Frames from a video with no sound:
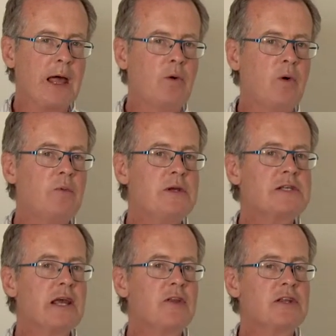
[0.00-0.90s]
And when we
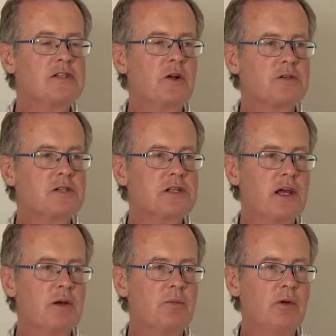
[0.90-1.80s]
say that it's not
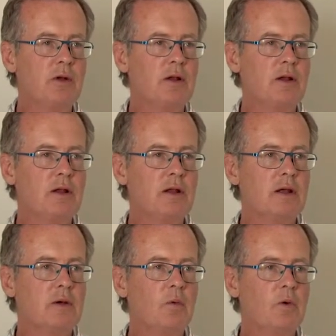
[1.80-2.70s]
sustainable,
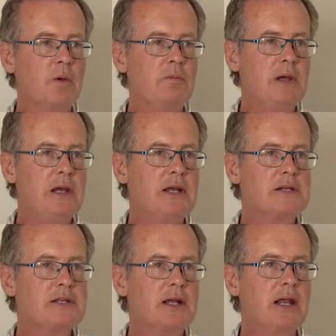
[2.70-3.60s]
what we mean
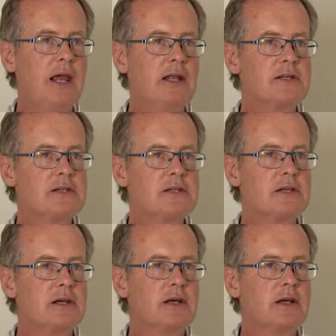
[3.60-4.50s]
is that
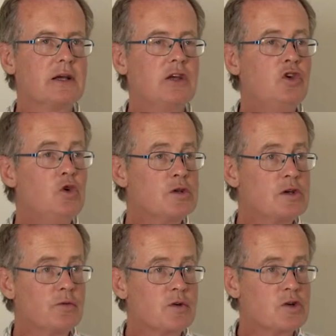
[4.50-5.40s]
its use
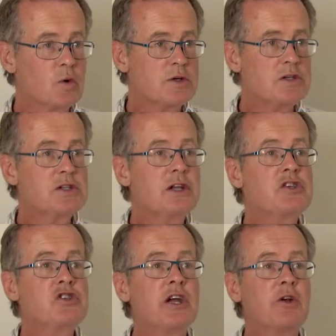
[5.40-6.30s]
of resources and
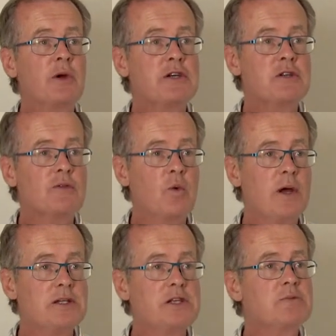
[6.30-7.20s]
its generation of
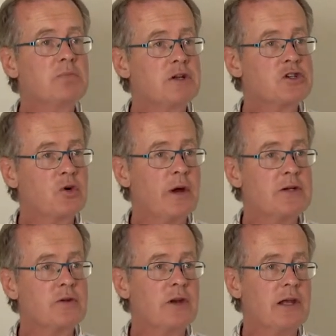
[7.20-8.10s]
waste is much
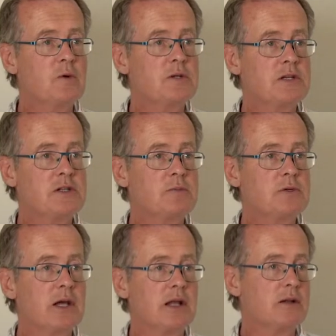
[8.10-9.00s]
greater than
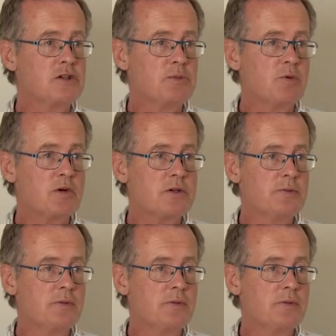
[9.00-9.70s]
ecosystems can support.